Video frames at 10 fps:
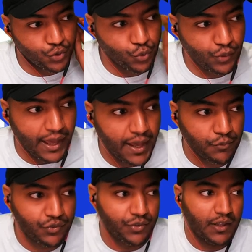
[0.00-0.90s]
two
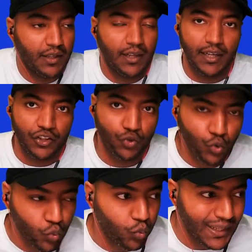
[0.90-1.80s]
games,
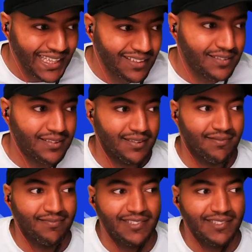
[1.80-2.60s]
two wins,